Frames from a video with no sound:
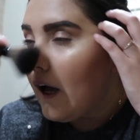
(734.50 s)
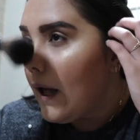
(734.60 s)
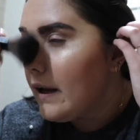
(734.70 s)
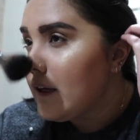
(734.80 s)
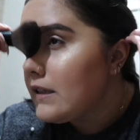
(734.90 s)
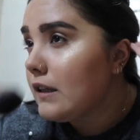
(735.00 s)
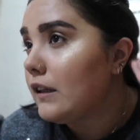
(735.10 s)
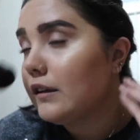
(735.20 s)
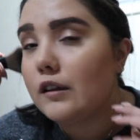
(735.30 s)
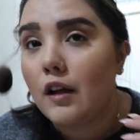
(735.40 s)
I just
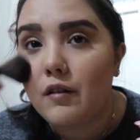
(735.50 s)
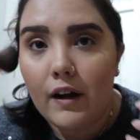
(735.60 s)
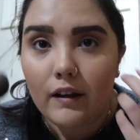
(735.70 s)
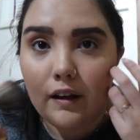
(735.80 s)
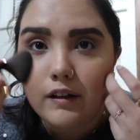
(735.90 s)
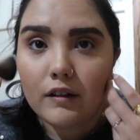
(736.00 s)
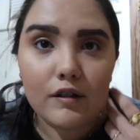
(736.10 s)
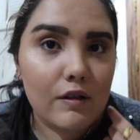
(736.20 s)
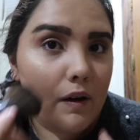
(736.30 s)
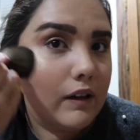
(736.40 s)
love highlighter,
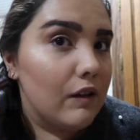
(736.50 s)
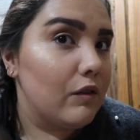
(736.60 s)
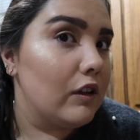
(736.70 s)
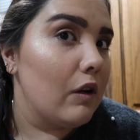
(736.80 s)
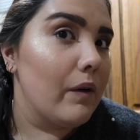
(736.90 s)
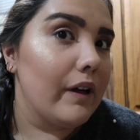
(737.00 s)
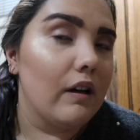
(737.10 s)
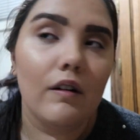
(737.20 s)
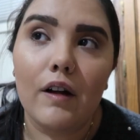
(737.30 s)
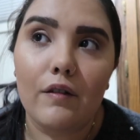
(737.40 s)
so I love
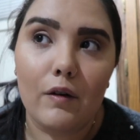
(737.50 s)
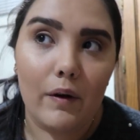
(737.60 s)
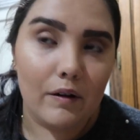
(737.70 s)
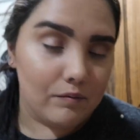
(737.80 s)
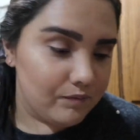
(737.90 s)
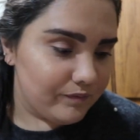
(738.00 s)
glowing everywhere.